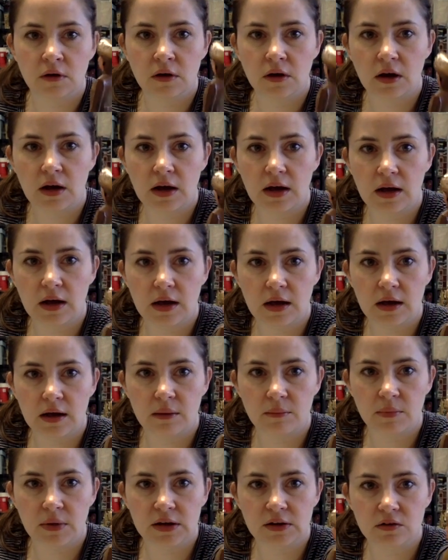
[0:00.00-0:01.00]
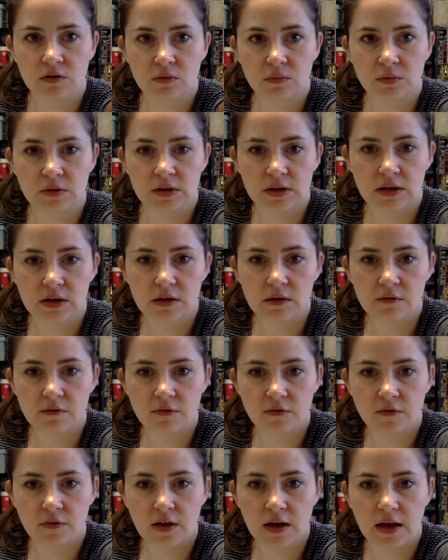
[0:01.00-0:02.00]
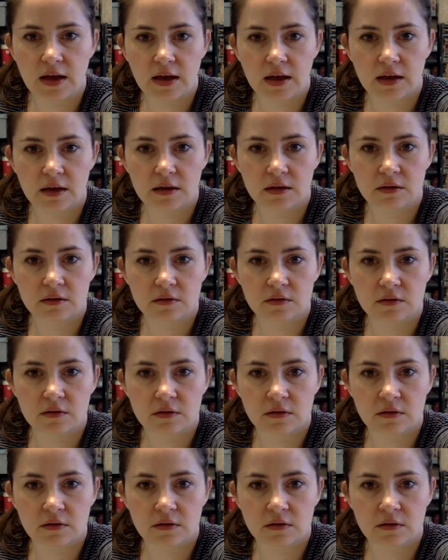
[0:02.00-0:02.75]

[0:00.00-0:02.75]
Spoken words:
I do believe. And,